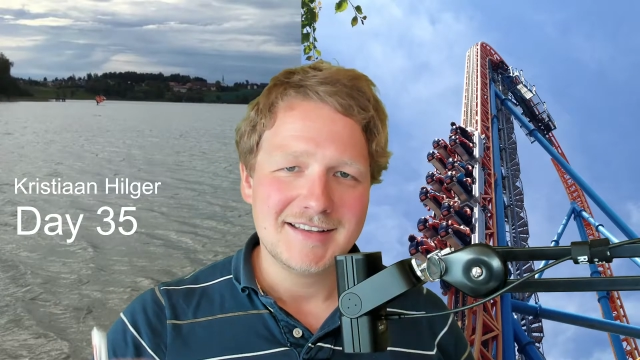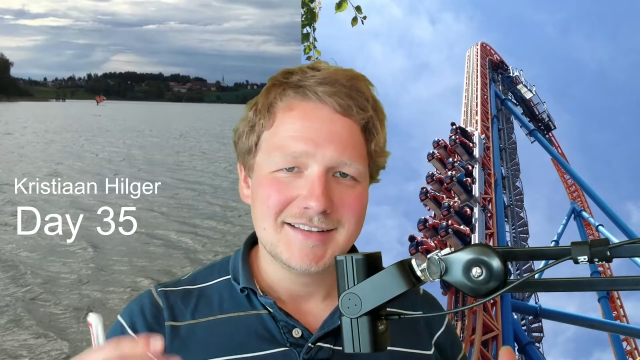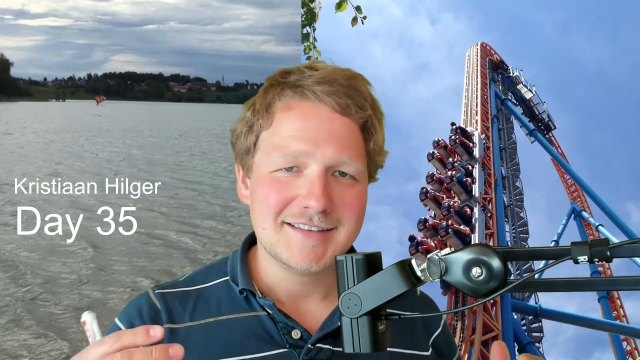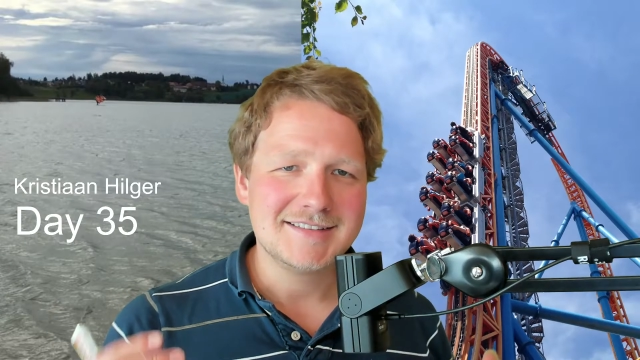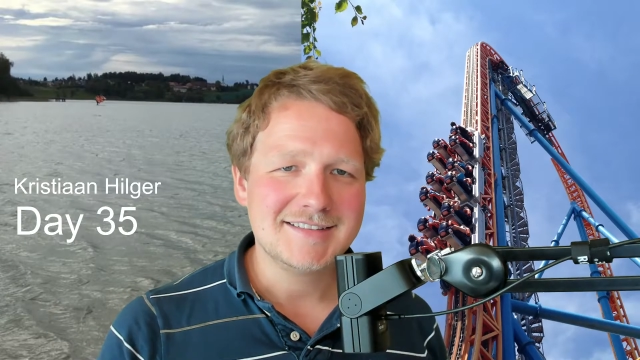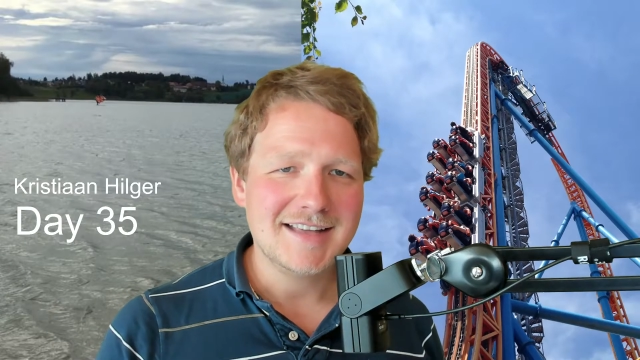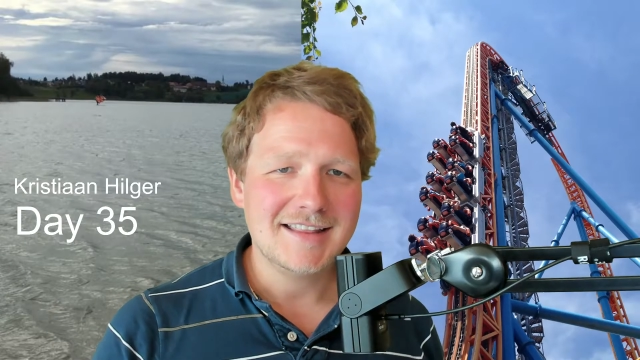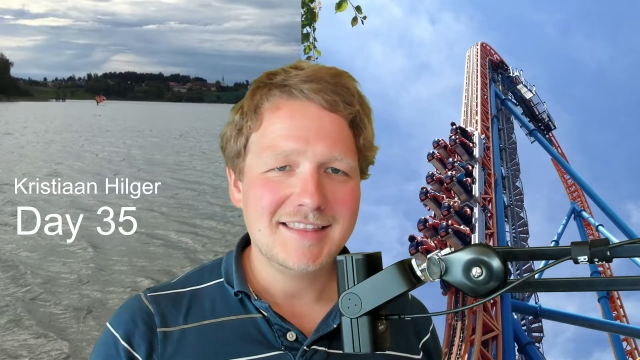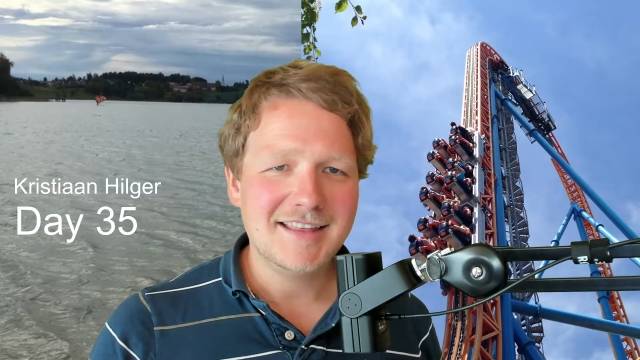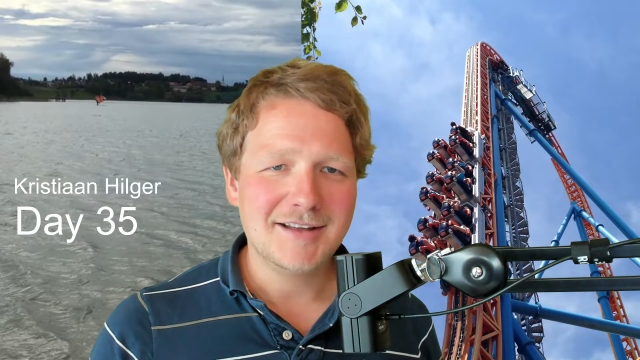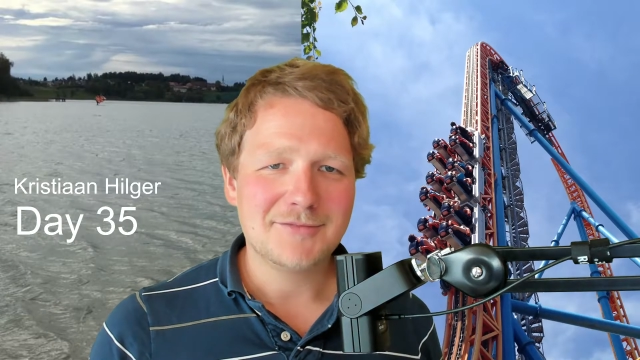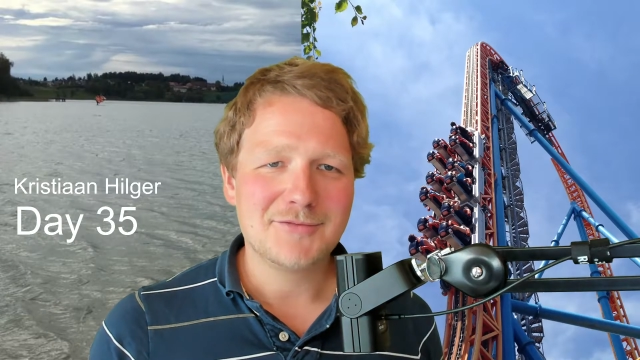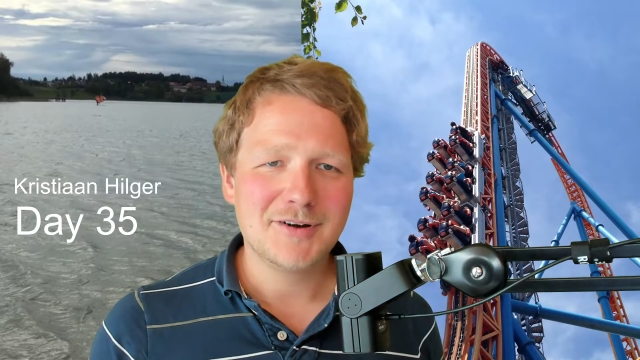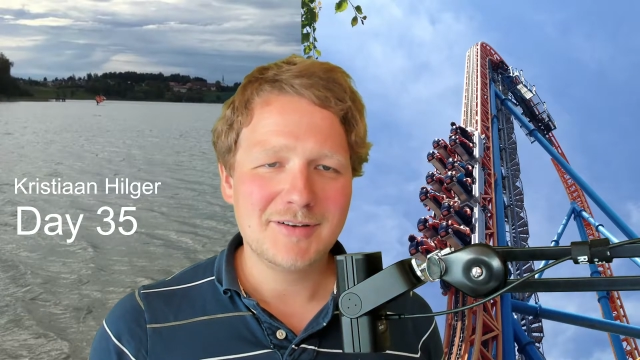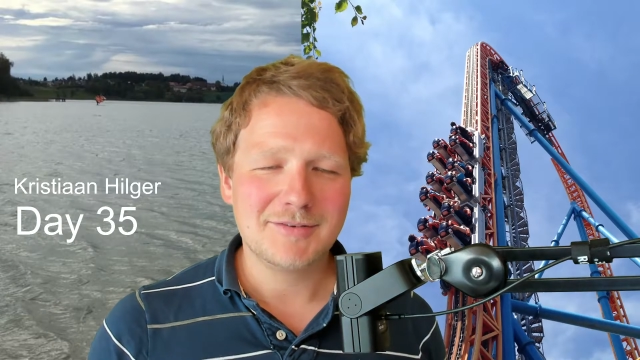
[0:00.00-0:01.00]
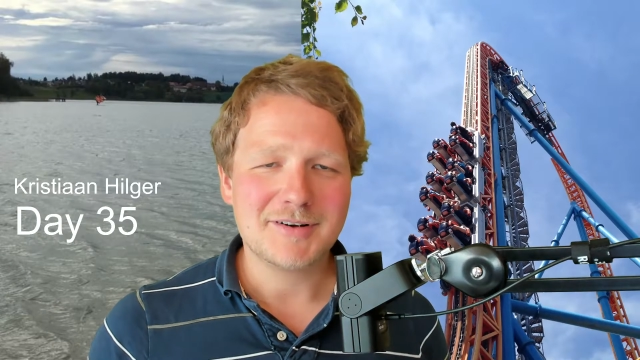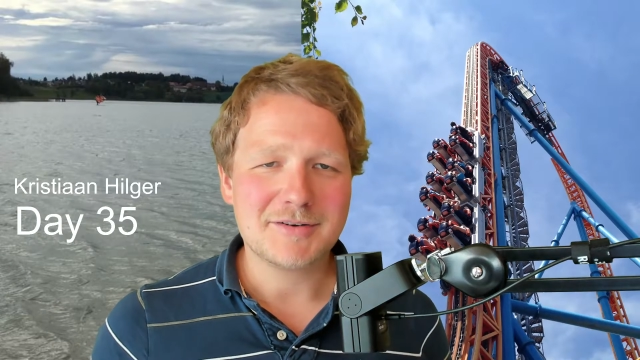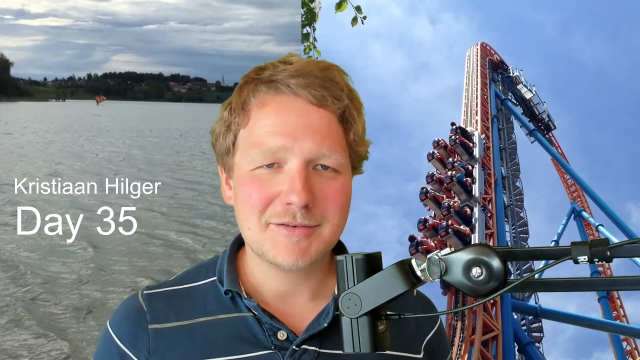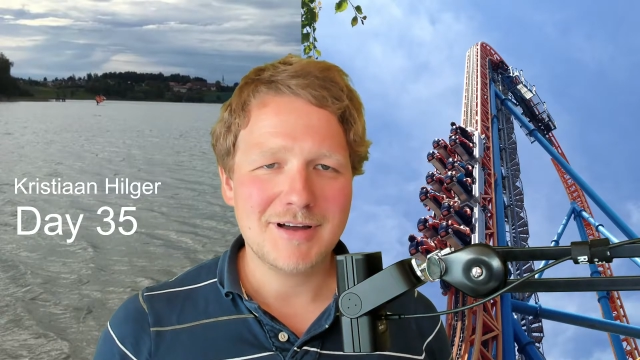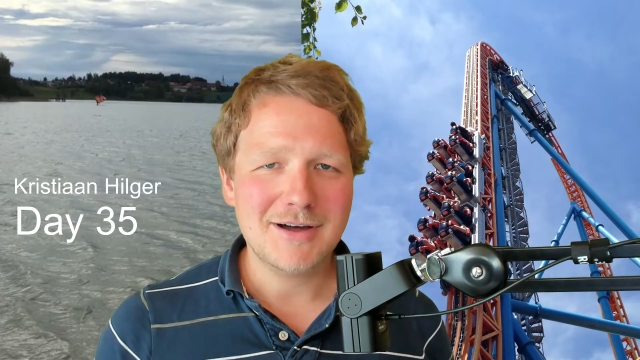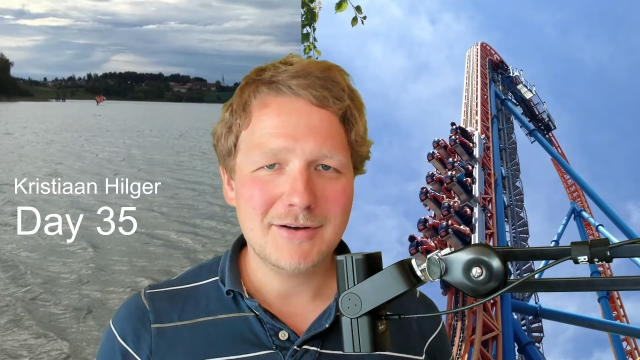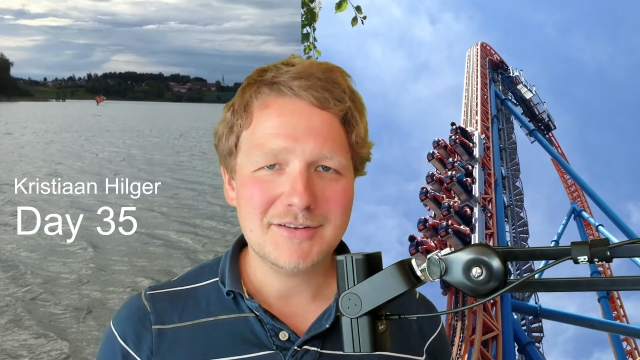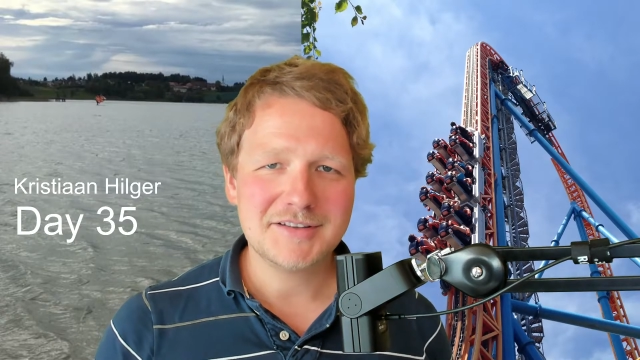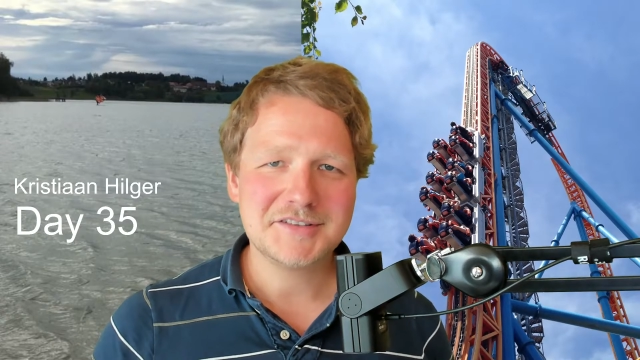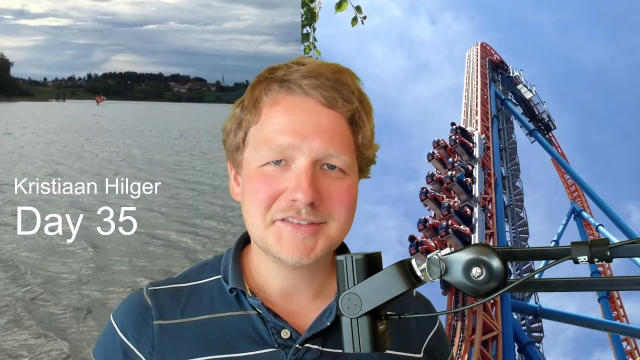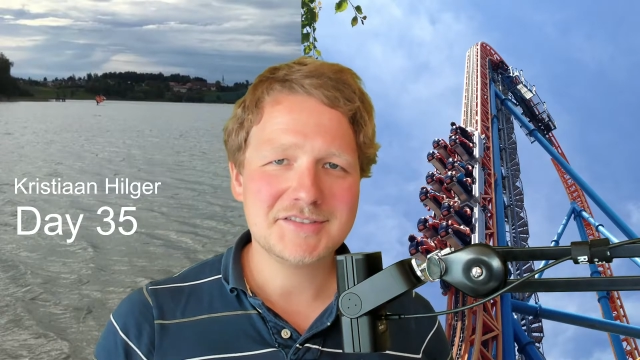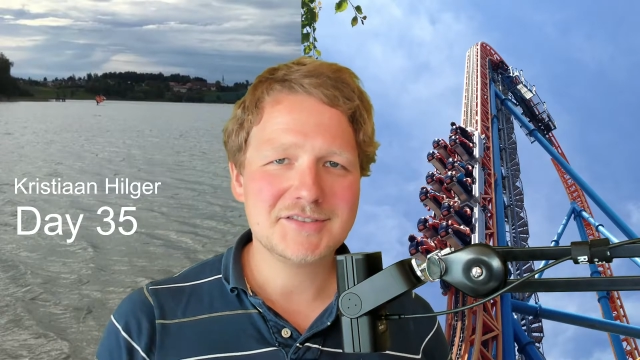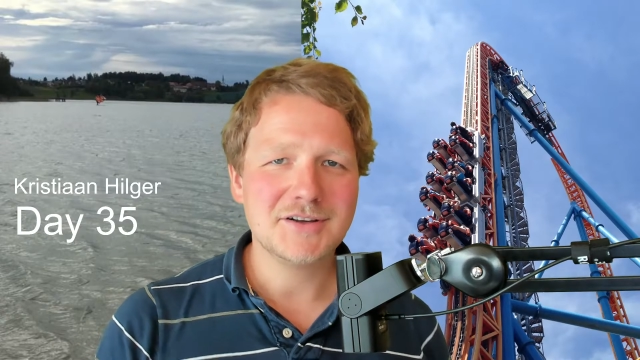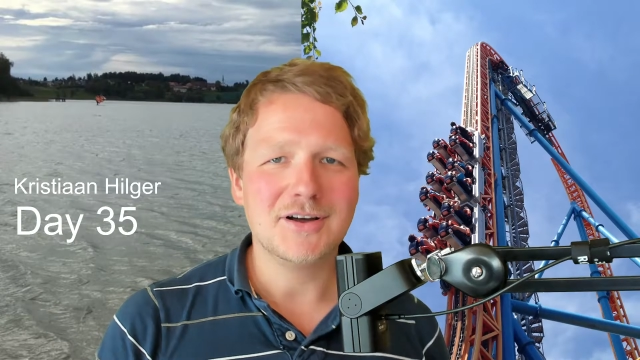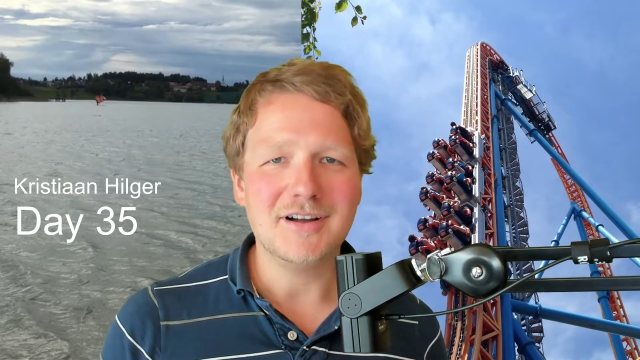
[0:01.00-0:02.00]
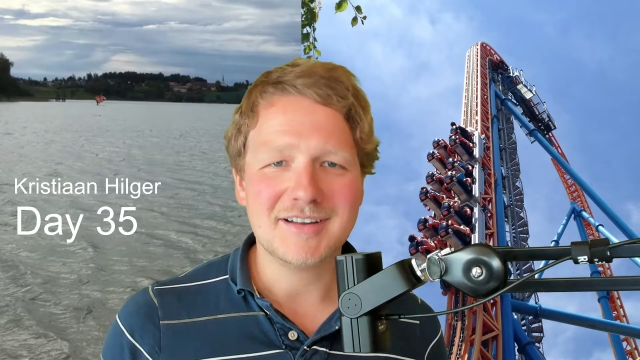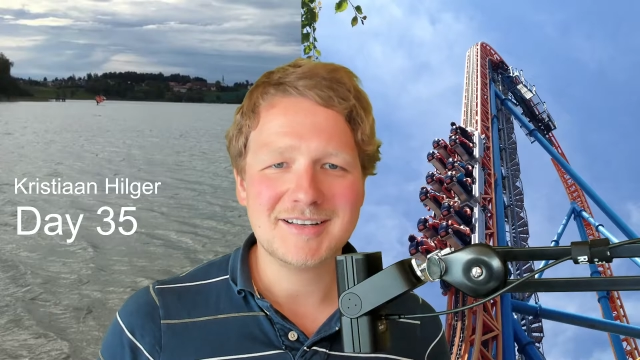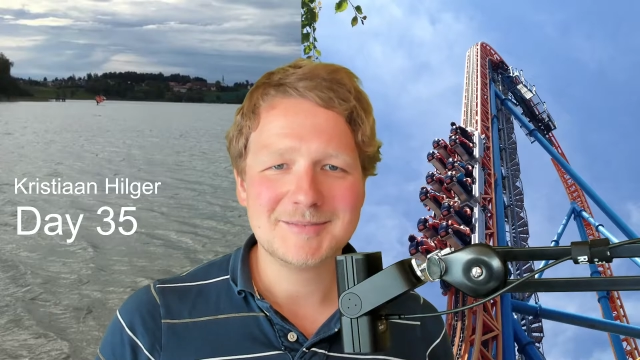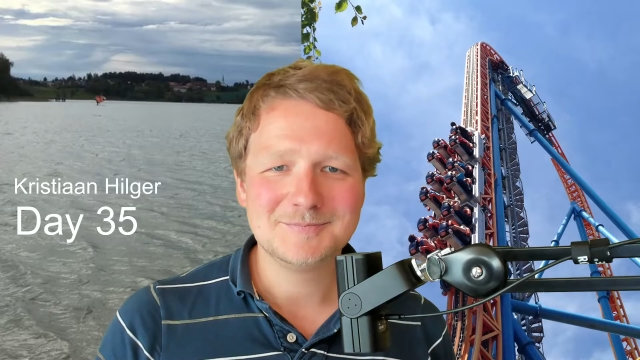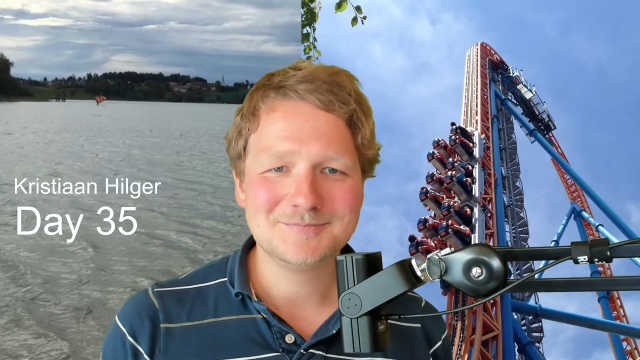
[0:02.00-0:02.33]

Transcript: to stand there in front of a crowd and just talk.